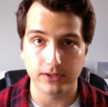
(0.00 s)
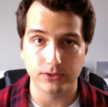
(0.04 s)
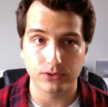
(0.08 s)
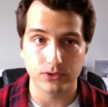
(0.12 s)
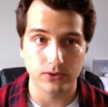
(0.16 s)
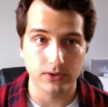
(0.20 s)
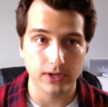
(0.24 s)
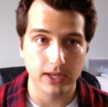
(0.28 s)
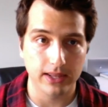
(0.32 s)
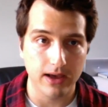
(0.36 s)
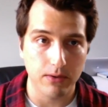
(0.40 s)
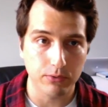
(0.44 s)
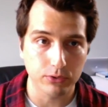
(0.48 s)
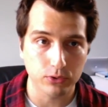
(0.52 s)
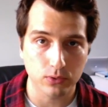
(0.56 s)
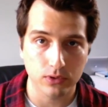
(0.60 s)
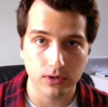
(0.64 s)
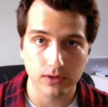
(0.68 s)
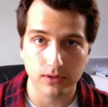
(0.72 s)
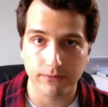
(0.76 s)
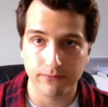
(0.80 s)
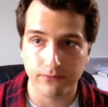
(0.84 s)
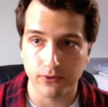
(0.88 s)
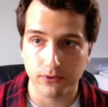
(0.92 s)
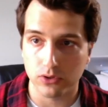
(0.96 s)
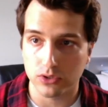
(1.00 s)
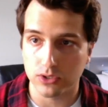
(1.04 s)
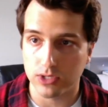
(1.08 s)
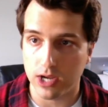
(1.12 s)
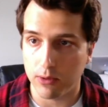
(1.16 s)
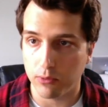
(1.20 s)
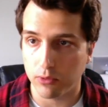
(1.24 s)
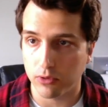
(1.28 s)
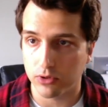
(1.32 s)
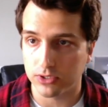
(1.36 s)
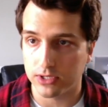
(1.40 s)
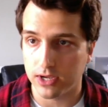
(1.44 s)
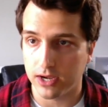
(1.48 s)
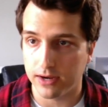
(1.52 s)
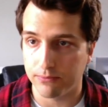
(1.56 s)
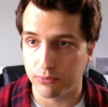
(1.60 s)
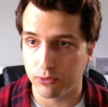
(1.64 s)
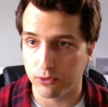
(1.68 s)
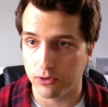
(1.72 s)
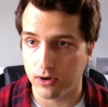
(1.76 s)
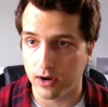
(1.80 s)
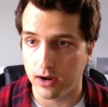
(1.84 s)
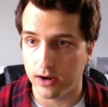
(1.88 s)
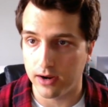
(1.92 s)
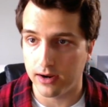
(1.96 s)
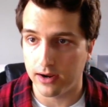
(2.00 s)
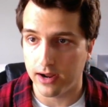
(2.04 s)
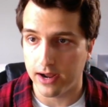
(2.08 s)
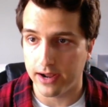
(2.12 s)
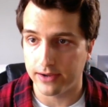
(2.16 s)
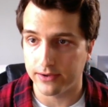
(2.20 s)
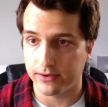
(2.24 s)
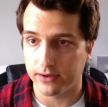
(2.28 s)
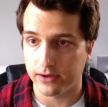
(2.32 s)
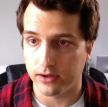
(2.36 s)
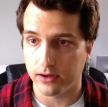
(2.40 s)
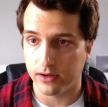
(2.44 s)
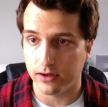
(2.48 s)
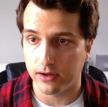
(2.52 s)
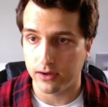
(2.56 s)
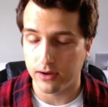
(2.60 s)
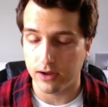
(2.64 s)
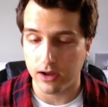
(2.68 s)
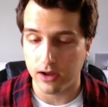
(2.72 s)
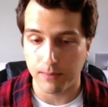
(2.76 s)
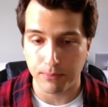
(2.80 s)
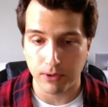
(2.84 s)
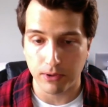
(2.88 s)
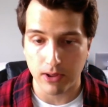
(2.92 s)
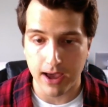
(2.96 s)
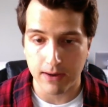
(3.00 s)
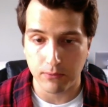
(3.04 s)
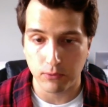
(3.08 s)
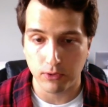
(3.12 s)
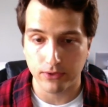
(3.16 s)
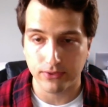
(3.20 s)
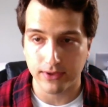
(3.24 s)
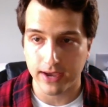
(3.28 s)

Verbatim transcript: So yeah, that was one of the first networks I, uh, I uh, applied with.